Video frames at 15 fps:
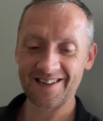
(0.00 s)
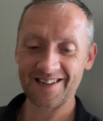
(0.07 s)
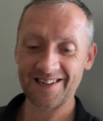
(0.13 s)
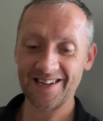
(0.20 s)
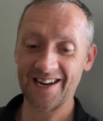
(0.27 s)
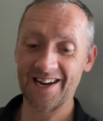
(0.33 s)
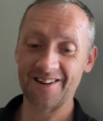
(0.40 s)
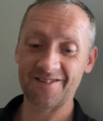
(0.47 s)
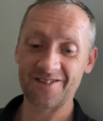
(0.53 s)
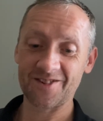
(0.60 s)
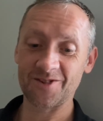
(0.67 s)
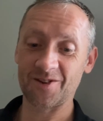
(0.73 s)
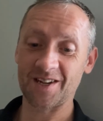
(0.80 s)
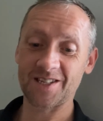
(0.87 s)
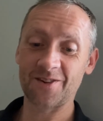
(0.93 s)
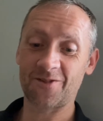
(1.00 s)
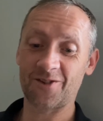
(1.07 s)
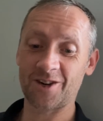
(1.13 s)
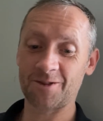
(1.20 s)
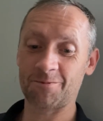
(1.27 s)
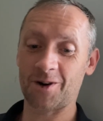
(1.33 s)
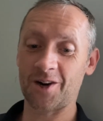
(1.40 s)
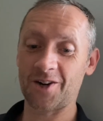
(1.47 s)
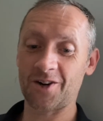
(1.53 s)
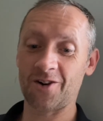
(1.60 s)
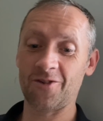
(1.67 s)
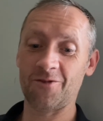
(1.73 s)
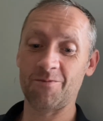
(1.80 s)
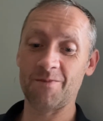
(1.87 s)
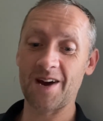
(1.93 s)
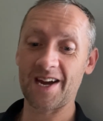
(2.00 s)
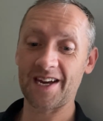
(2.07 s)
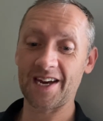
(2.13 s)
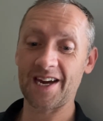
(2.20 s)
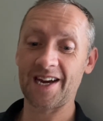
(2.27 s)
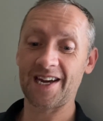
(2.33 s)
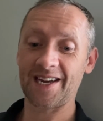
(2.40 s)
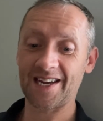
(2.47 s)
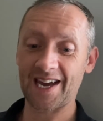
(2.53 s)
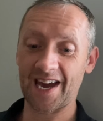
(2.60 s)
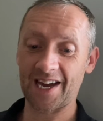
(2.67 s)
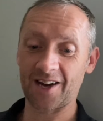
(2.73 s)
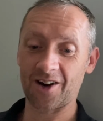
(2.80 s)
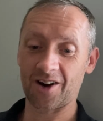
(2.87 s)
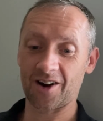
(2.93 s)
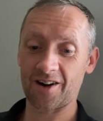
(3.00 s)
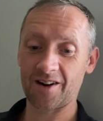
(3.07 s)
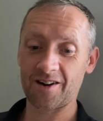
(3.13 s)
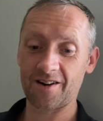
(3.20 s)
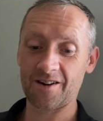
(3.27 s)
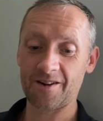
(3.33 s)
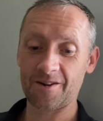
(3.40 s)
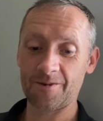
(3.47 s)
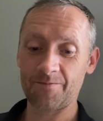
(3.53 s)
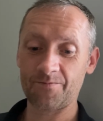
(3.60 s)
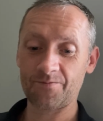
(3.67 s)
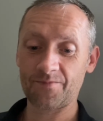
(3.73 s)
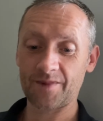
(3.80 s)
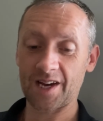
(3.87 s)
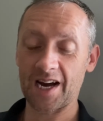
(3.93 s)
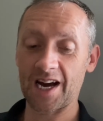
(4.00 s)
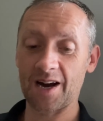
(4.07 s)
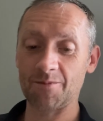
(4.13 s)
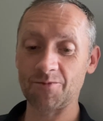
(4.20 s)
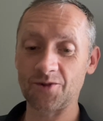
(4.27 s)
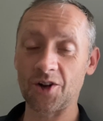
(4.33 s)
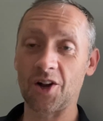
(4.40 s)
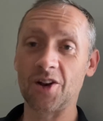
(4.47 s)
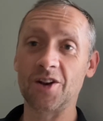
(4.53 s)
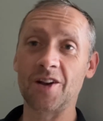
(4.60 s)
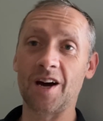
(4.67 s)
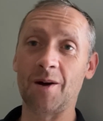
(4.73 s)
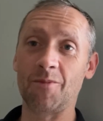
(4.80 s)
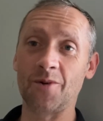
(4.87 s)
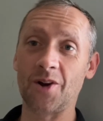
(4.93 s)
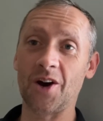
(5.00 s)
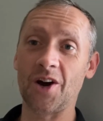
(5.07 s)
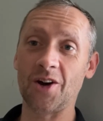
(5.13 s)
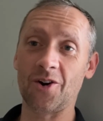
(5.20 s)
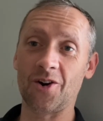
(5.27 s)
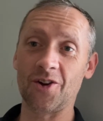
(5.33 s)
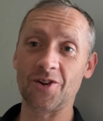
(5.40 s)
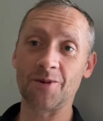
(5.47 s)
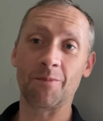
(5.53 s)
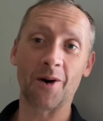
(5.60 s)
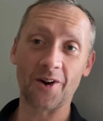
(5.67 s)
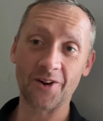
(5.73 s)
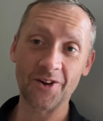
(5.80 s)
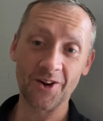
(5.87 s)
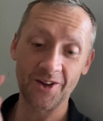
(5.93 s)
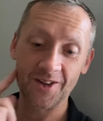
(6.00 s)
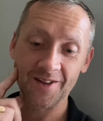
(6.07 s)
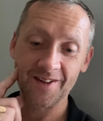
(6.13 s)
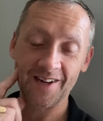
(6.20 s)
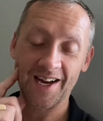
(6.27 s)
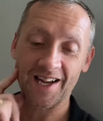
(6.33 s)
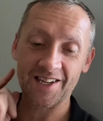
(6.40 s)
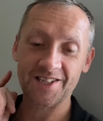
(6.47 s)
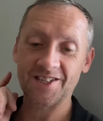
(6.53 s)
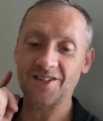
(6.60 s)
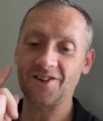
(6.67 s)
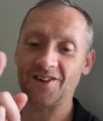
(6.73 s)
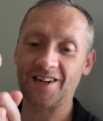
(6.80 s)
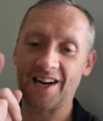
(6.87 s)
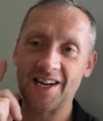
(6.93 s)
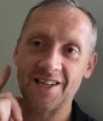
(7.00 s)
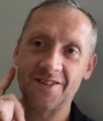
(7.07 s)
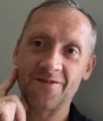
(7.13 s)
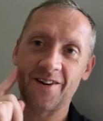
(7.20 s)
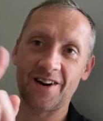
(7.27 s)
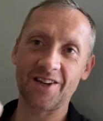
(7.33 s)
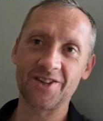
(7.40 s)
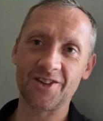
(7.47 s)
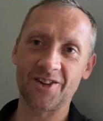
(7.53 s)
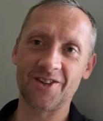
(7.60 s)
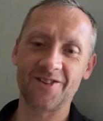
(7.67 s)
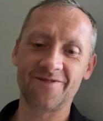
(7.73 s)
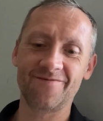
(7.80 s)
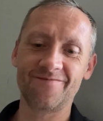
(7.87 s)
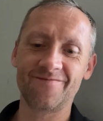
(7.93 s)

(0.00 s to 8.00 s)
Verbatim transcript: yeah, so that's the first part of Mega Gengar. I'm done and we're now on to part two. I'll see you guys very soon.